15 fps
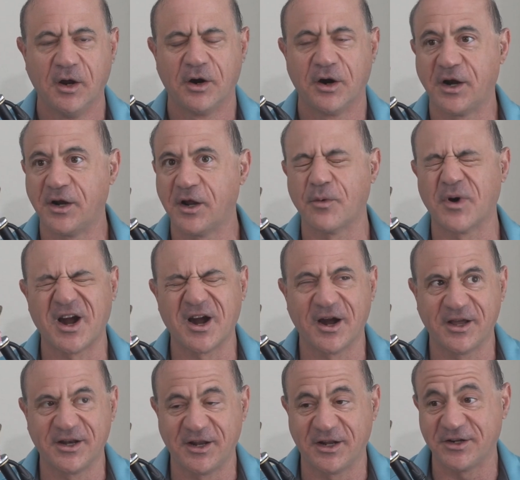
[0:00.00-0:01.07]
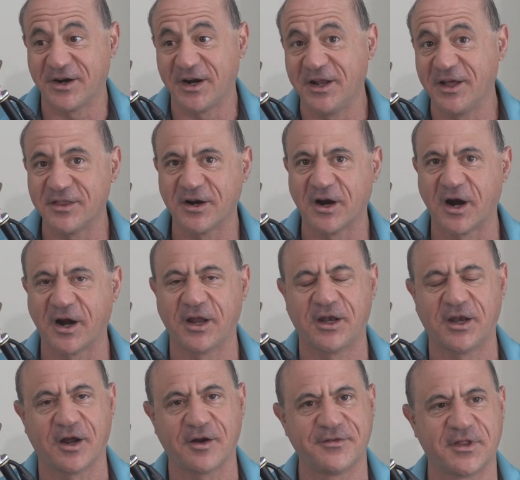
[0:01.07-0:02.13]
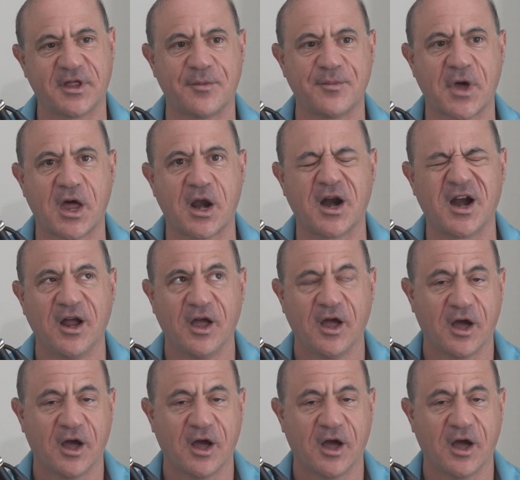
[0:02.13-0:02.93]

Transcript: or a network architect or any other architect for that matter,